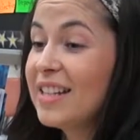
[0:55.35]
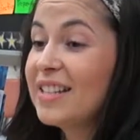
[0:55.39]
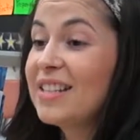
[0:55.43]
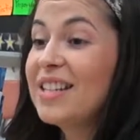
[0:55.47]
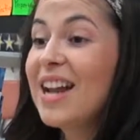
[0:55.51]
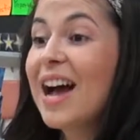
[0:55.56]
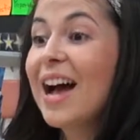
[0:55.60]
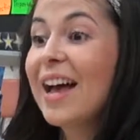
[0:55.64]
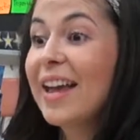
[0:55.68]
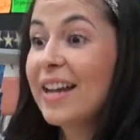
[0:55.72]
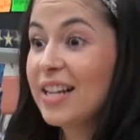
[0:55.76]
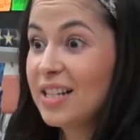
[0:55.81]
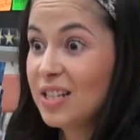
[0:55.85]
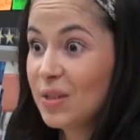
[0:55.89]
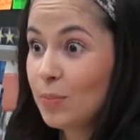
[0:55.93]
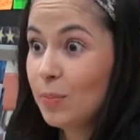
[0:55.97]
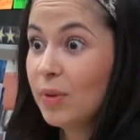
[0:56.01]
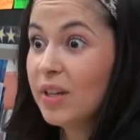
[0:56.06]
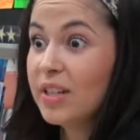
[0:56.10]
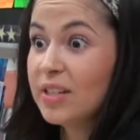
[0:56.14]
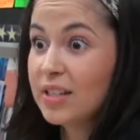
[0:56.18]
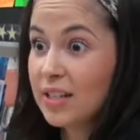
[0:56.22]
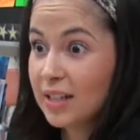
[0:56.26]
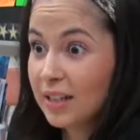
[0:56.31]
It's not
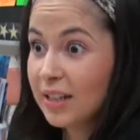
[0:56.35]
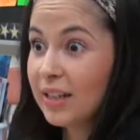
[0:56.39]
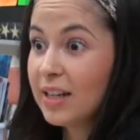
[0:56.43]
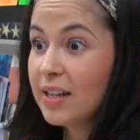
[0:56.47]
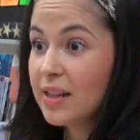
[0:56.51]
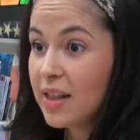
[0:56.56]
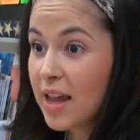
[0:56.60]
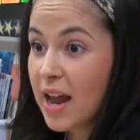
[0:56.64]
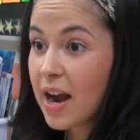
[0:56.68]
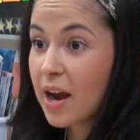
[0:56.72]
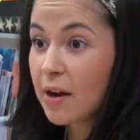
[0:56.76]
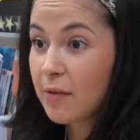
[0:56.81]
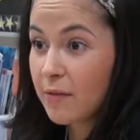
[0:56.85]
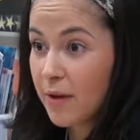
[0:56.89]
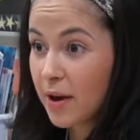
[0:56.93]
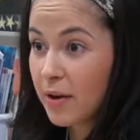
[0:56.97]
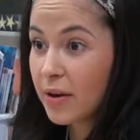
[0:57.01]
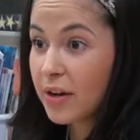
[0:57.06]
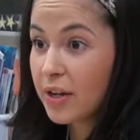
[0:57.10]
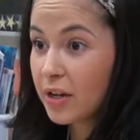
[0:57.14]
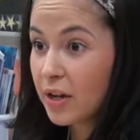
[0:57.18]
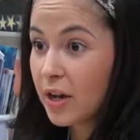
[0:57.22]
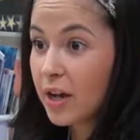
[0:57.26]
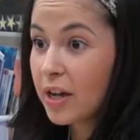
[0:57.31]
explicitly there.
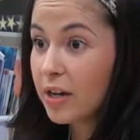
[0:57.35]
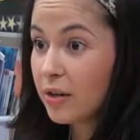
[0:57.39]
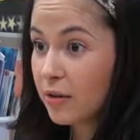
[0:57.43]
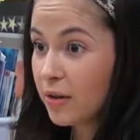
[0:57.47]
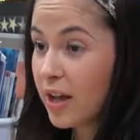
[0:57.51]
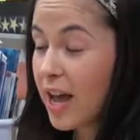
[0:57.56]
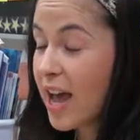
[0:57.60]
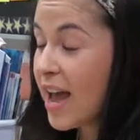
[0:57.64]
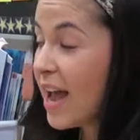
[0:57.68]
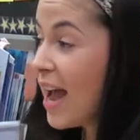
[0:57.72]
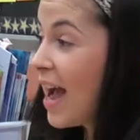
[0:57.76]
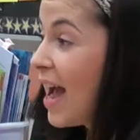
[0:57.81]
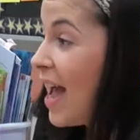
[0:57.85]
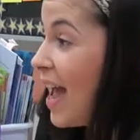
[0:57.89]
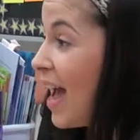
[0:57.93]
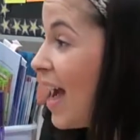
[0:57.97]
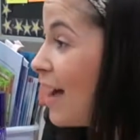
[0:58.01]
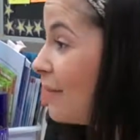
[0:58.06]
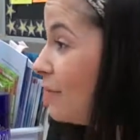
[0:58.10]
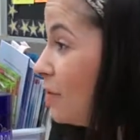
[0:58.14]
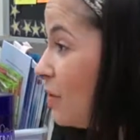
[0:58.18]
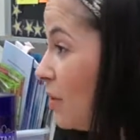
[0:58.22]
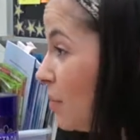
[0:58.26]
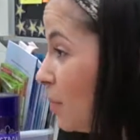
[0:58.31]
Very good, okay? I
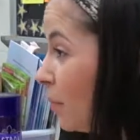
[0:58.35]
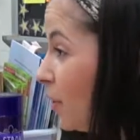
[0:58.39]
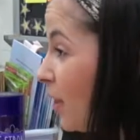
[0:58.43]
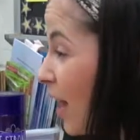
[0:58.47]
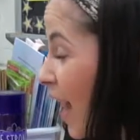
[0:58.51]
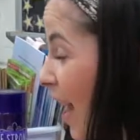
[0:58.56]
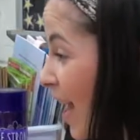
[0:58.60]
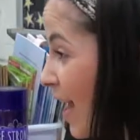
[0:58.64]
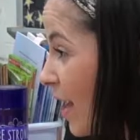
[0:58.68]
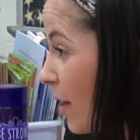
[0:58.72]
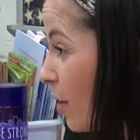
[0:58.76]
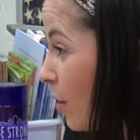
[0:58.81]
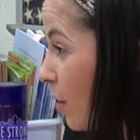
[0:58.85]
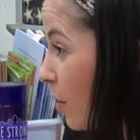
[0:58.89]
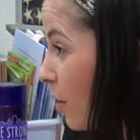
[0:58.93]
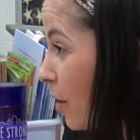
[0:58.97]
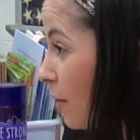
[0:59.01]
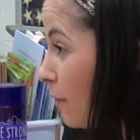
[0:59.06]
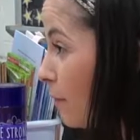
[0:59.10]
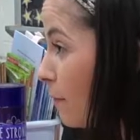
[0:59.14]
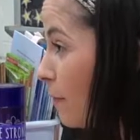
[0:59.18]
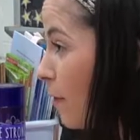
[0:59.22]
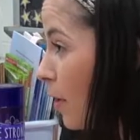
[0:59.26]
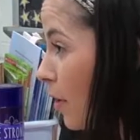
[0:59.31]
have to imply it or
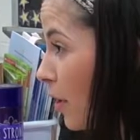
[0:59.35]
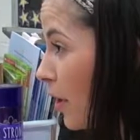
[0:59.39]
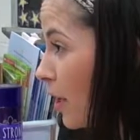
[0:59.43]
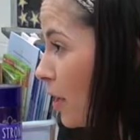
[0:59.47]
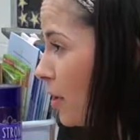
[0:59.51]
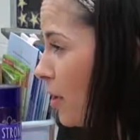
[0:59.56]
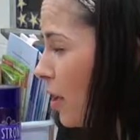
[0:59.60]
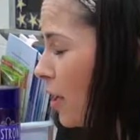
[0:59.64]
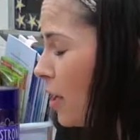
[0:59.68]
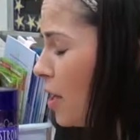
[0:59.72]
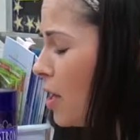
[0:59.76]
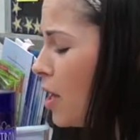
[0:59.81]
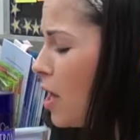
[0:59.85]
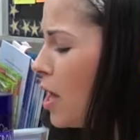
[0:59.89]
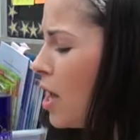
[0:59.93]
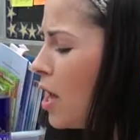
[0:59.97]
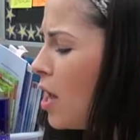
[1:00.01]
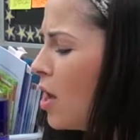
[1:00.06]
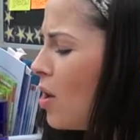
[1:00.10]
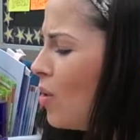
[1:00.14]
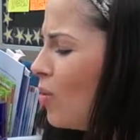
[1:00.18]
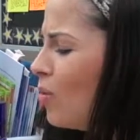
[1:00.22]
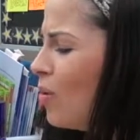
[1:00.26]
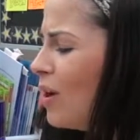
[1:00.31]
infer it. Good.
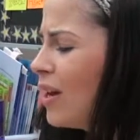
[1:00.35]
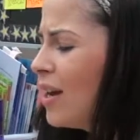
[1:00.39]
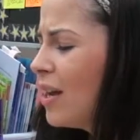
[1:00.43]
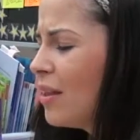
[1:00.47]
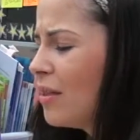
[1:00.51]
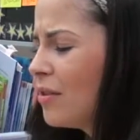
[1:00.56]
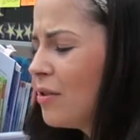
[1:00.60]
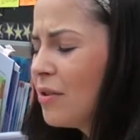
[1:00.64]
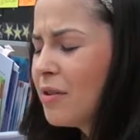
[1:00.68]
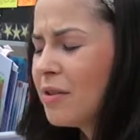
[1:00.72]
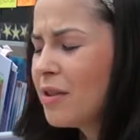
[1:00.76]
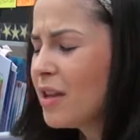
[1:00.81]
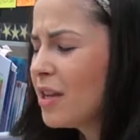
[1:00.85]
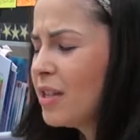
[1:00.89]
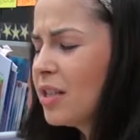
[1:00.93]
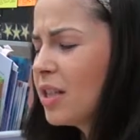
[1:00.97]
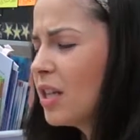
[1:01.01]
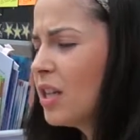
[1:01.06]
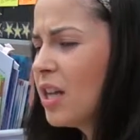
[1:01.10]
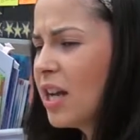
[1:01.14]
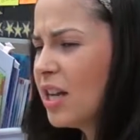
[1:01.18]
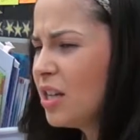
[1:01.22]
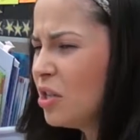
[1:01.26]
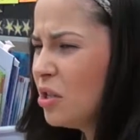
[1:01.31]
What other things
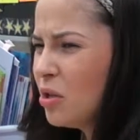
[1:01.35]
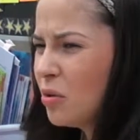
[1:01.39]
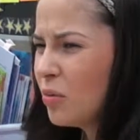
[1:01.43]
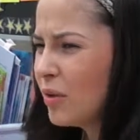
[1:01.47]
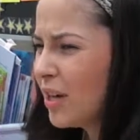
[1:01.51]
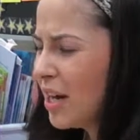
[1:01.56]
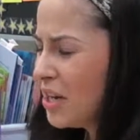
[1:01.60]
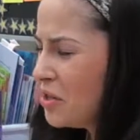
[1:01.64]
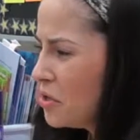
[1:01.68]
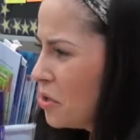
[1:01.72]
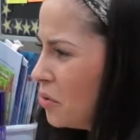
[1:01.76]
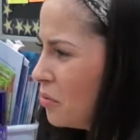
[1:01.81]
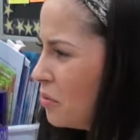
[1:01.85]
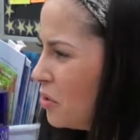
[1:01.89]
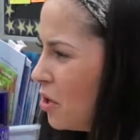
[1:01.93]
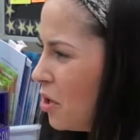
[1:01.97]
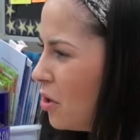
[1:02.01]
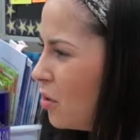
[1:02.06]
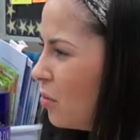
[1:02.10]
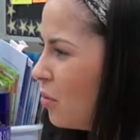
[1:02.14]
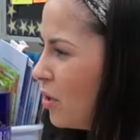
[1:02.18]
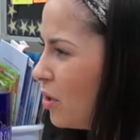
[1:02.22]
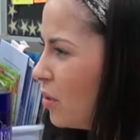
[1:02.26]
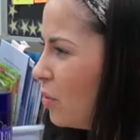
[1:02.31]
can I do when I don't
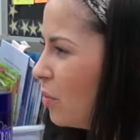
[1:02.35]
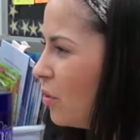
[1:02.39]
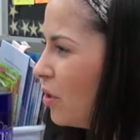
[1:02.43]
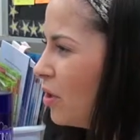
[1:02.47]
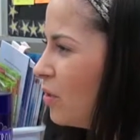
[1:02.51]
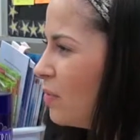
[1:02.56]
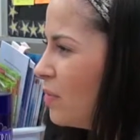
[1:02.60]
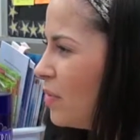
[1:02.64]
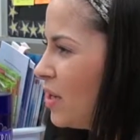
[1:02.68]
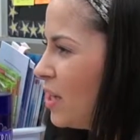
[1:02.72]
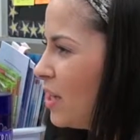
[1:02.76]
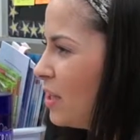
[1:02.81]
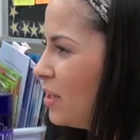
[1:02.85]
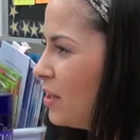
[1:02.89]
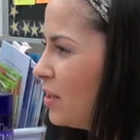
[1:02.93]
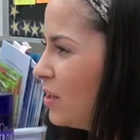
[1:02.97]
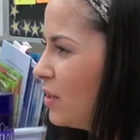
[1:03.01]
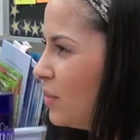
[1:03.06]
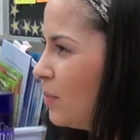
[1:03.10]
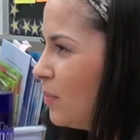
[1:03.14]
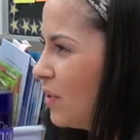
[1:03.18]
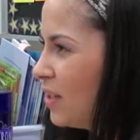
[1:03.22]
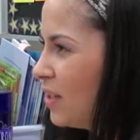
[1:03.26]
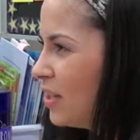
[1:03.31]
know what a word
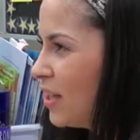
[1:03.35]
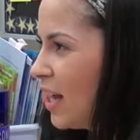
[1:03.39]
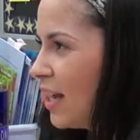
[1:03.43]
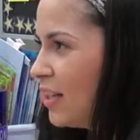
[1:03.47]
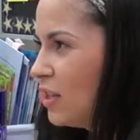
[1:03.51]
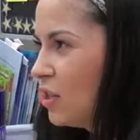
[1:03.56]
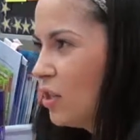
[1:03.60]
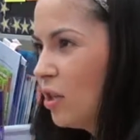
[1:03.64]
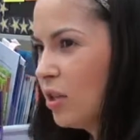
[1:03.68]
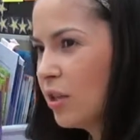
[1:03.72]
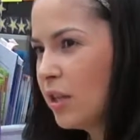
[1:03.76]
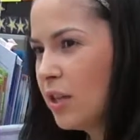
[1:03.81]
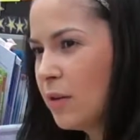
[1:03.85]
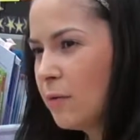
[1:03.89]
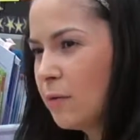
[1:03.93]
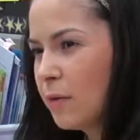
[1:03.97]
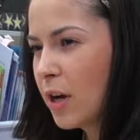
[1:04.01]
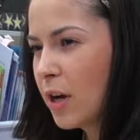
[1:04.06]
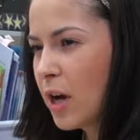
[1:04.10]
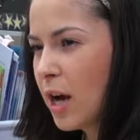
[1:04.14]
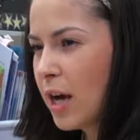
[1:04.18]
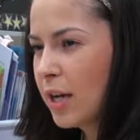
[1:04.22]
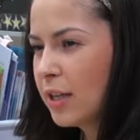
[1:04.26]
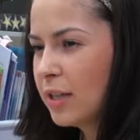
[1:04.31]
means, besides looking
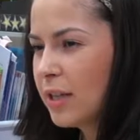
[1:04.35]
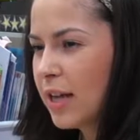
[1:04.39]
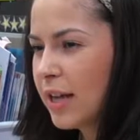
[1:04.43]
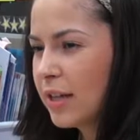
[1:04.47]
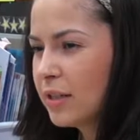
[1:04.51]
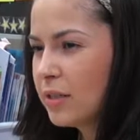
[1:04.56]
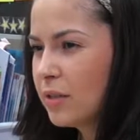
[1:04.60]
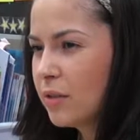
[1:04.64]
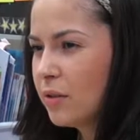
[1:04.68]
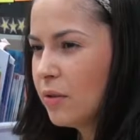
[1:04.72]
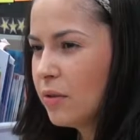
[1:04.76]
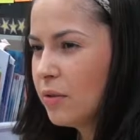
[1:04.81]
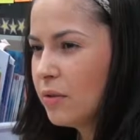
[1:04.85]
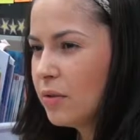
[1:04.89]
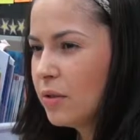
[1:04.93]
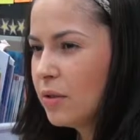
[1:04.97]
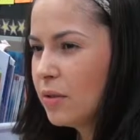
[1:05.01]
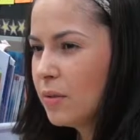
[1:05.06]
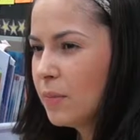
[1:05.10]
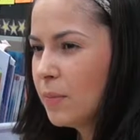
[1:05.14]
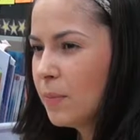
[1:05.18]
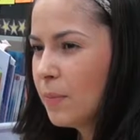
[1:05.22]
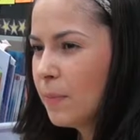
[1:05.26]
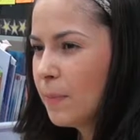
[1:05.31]
context
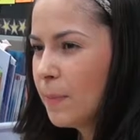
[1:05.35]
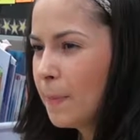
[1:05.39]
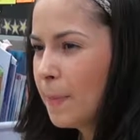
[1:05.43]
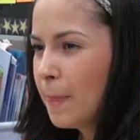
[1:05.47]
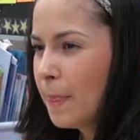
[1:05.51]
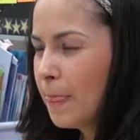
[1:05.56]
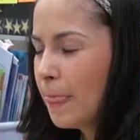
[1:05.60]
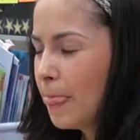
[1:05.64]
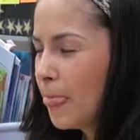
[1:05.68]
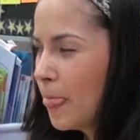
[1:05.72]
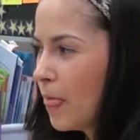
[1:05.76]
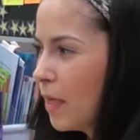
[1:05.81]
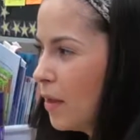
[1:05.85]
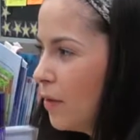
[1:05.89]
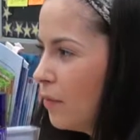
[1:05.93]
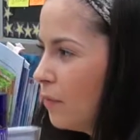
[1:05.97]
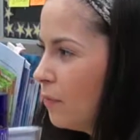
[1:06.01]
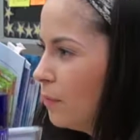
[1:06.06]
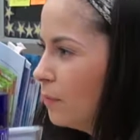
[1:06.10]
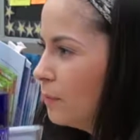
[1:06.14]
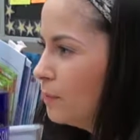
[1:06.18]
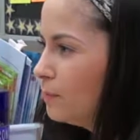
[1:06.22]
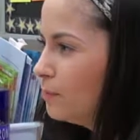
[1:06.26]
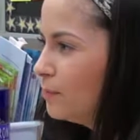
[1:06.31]
clues?
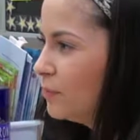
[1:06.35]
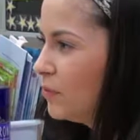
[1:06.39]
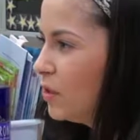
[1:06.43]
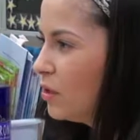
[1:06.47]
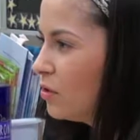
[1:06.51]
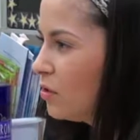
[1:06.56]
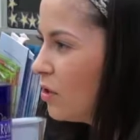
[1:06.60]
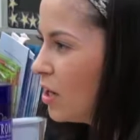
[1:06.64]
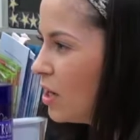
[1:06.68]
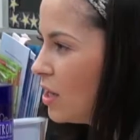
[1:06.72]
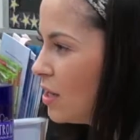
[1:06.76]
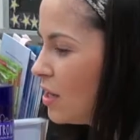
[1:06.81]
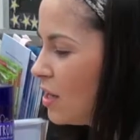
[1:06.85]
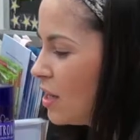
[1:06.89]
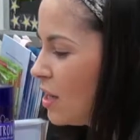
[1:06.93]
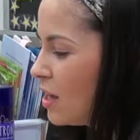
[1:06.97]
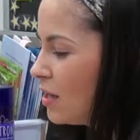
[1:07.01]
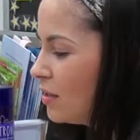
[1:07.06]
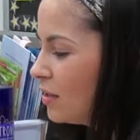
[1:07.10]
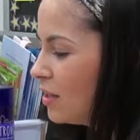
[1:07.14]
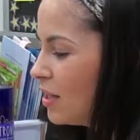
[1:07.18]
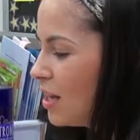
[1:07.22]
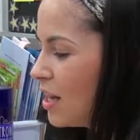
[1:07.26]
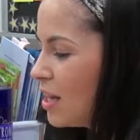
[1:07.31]
Is there anything
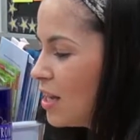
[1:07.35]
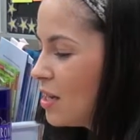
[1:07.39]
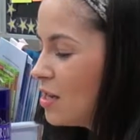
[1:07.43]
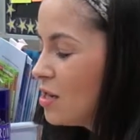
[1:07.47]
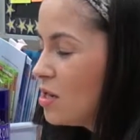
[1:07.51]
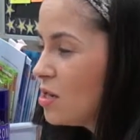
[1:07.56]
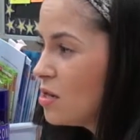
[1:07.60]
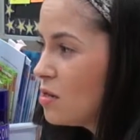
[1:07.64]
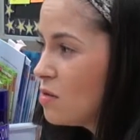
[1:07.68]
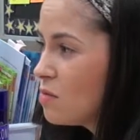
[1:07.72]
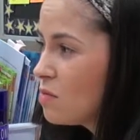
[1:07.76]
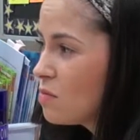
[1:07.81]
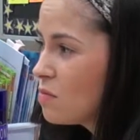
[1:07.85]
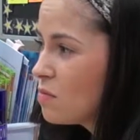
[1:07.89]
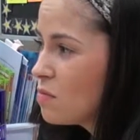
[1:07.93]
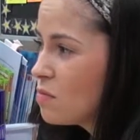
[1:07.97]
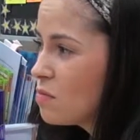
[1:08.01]
else that I can do?